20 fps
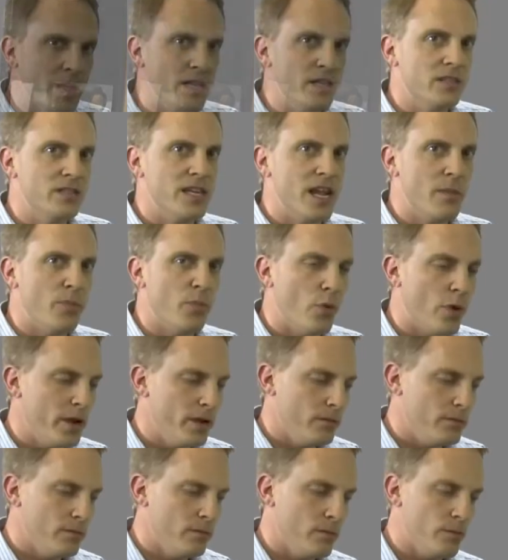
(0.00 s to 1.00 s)
maintenance
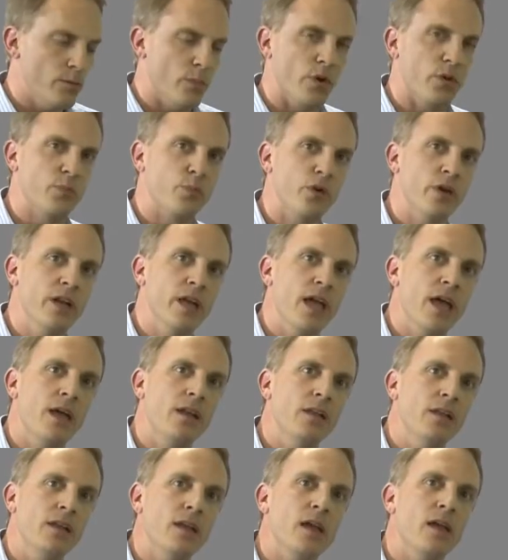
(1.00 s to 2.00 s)
standpoint, both print
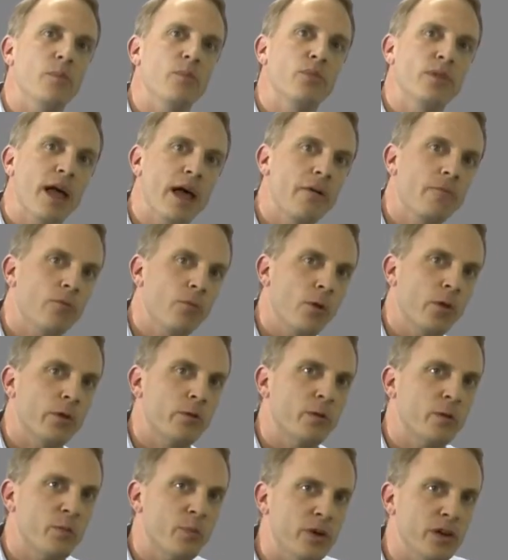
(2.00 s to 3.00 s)
head and platen roller
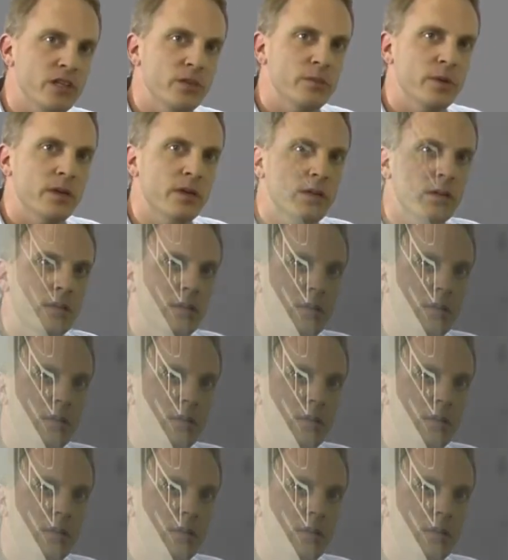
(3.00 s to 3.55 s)
replacement